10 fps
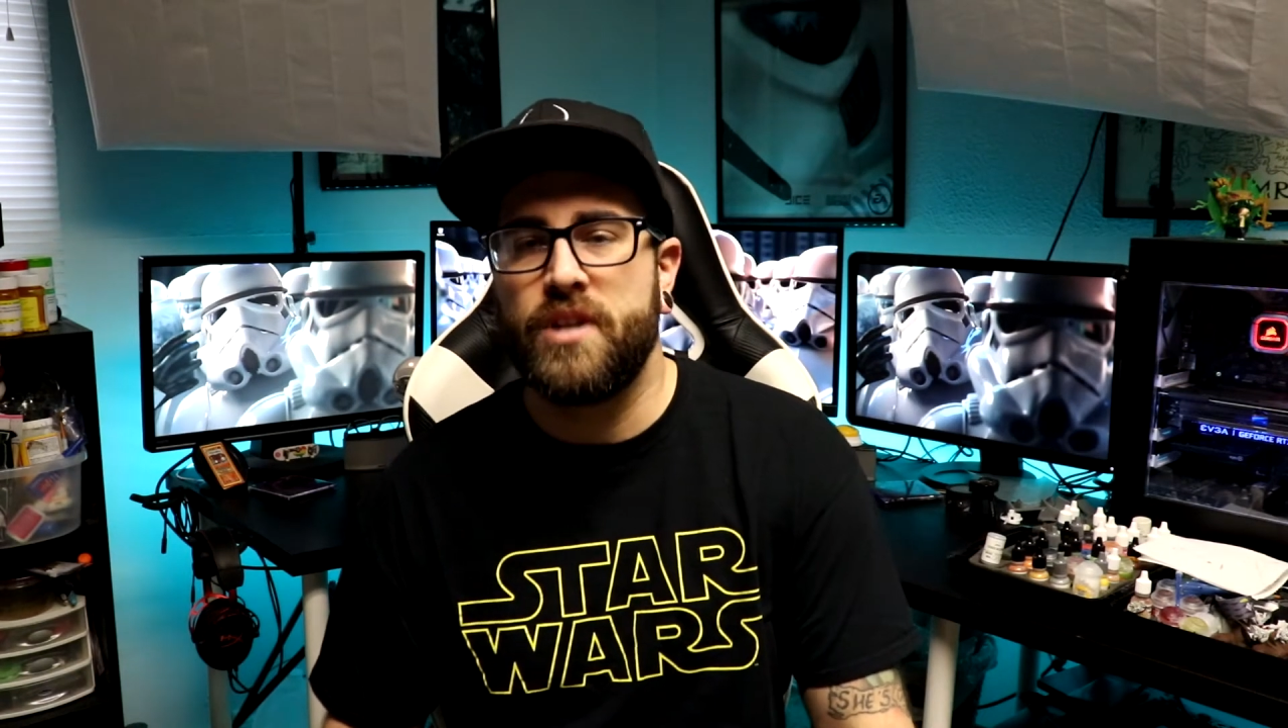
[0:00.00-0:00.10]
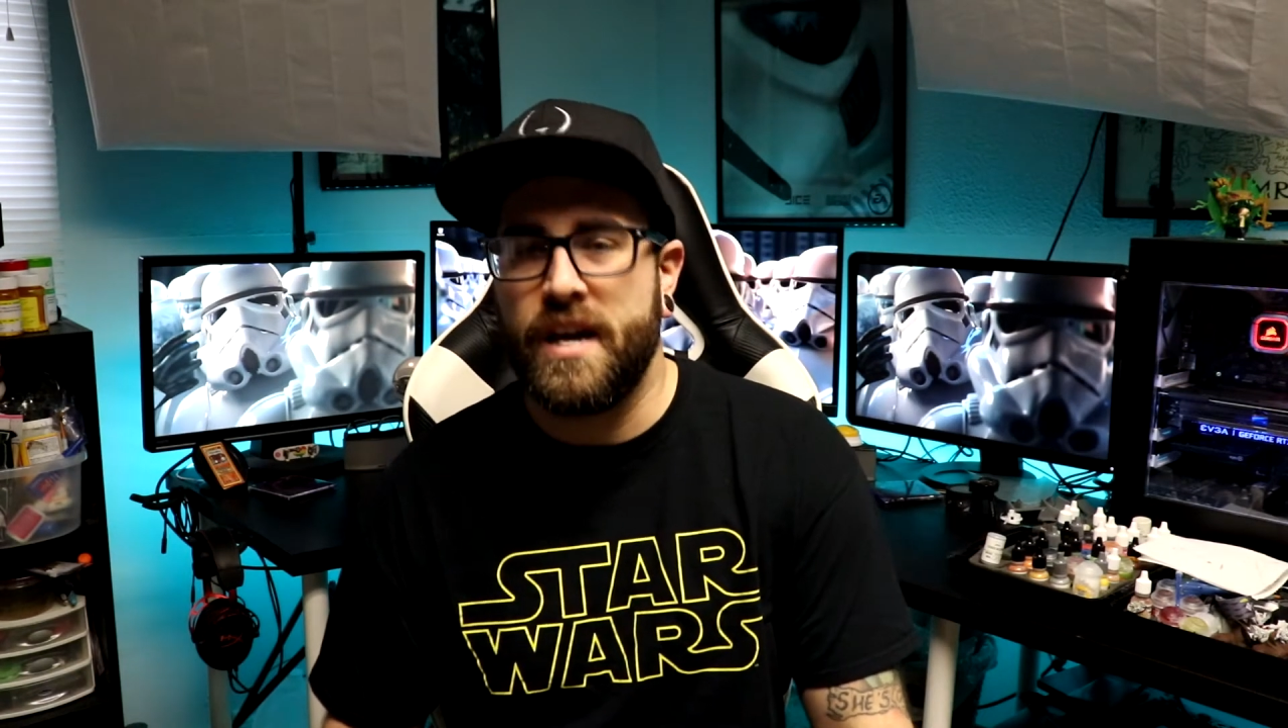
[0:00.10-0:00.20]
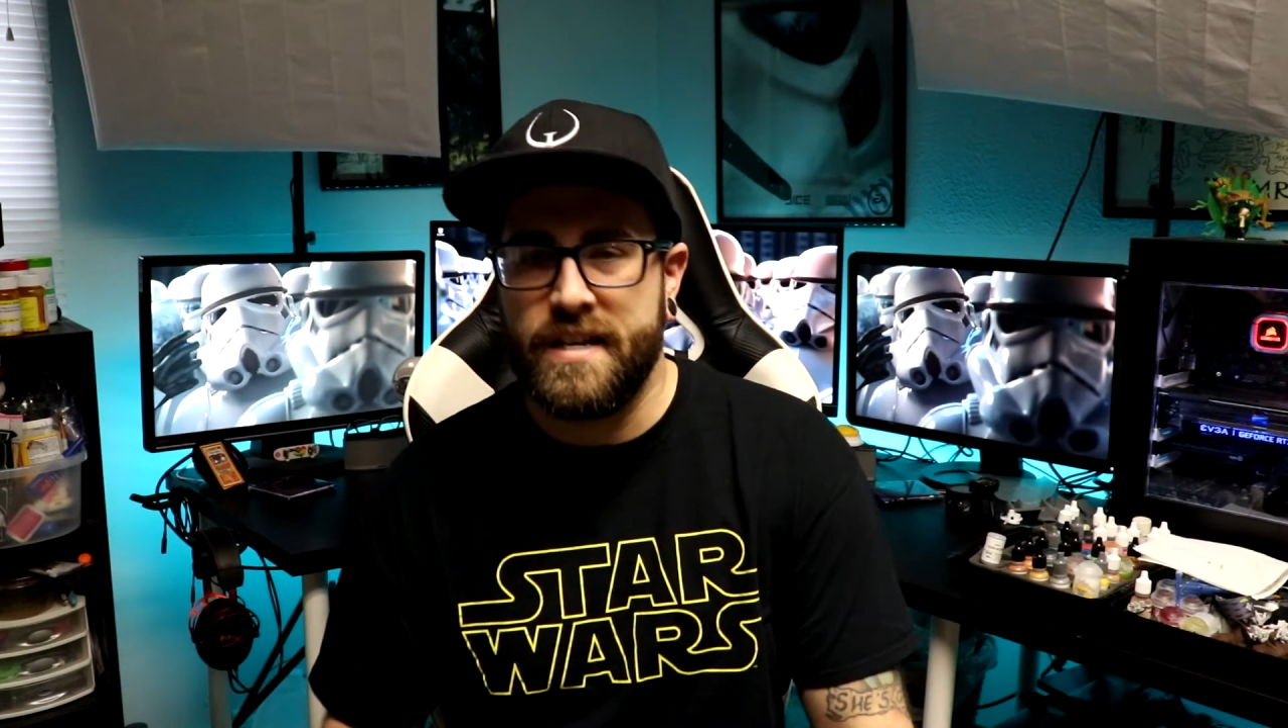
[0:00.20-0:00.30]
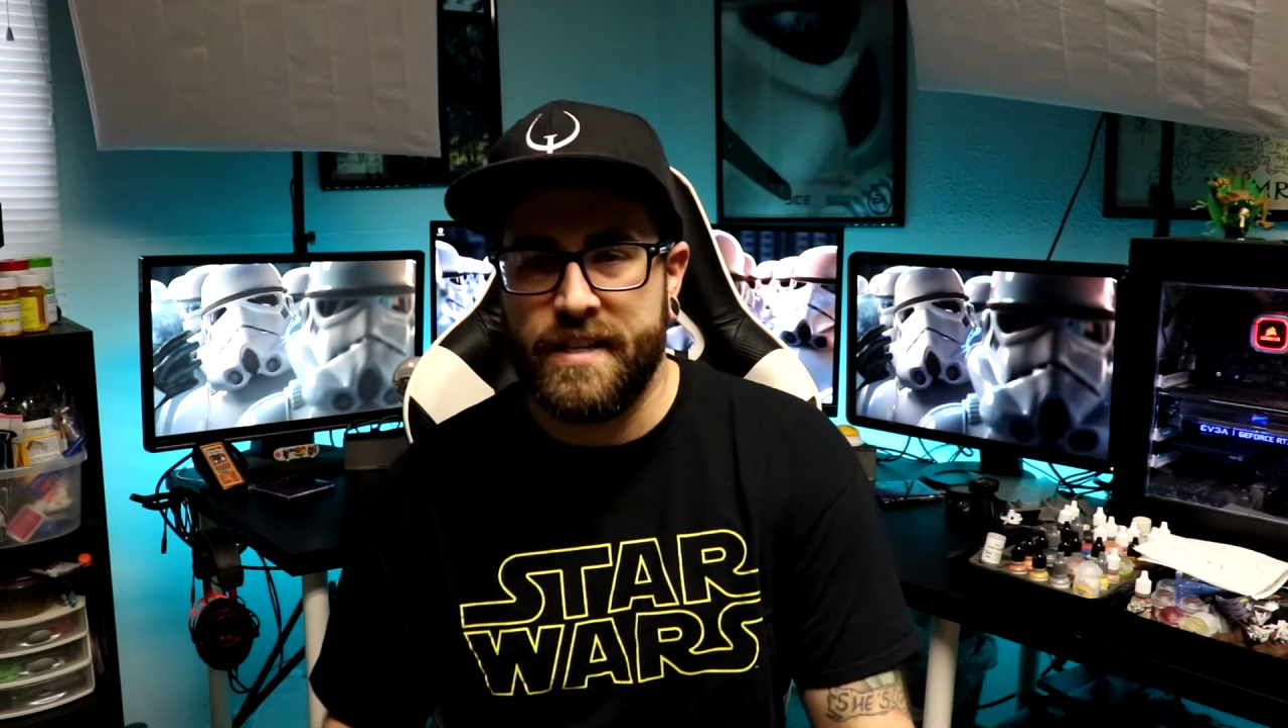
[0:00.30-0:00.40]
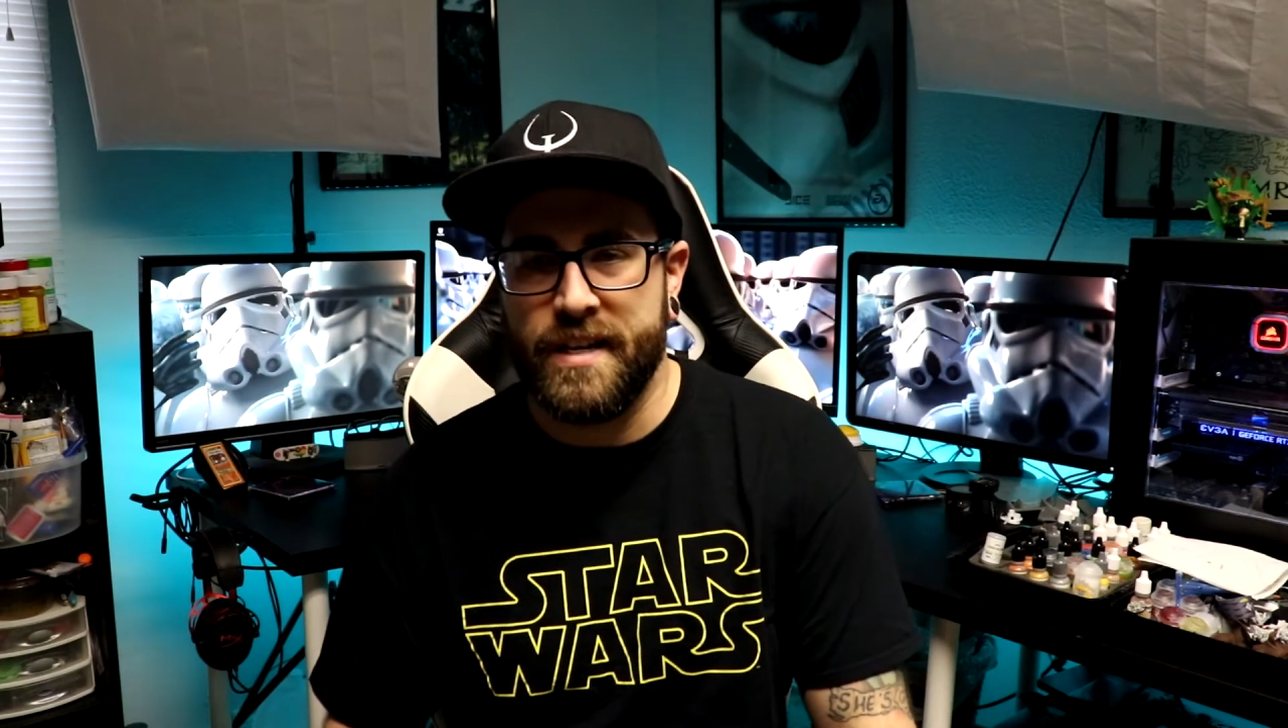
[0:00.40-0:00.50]

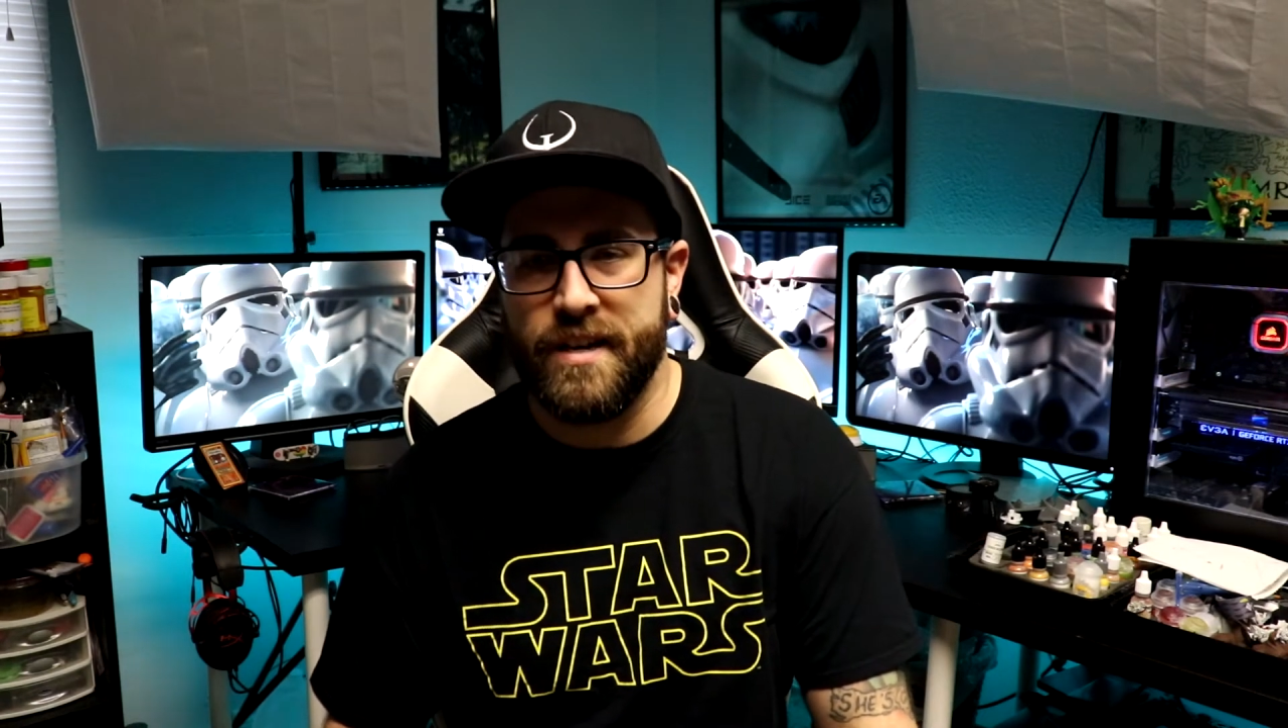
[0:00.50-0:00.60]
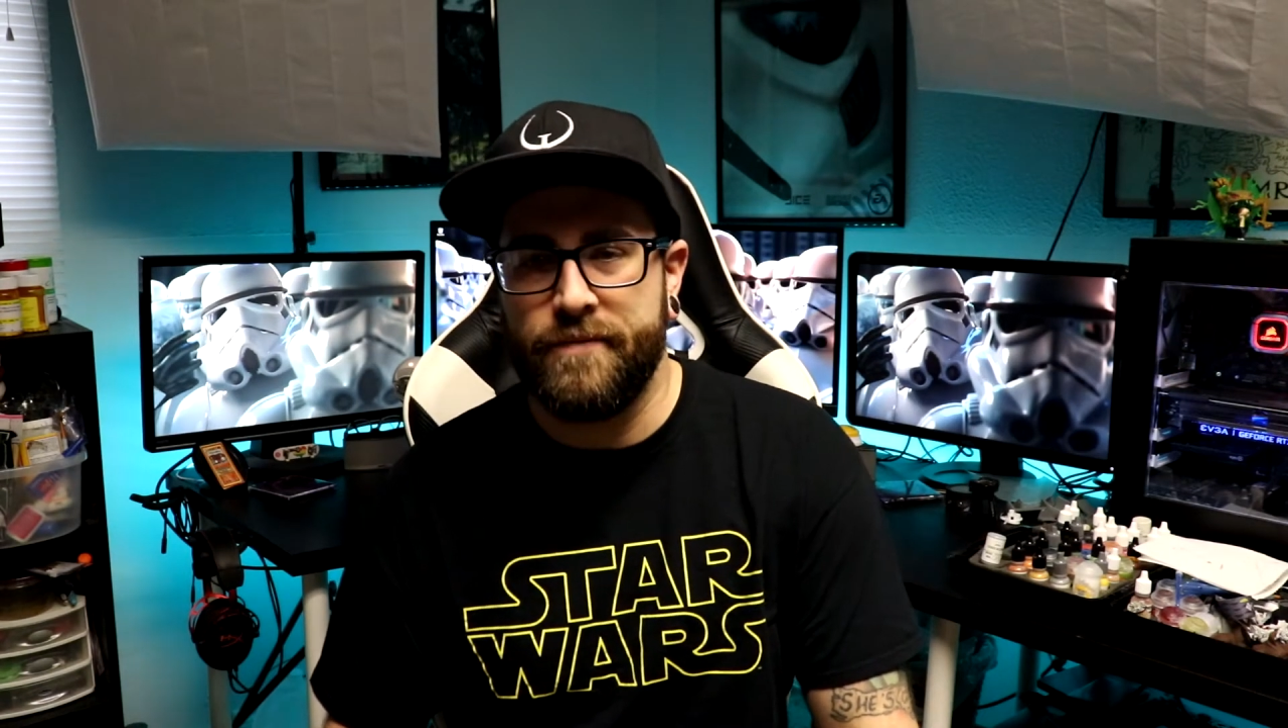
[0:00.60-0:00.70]
idea of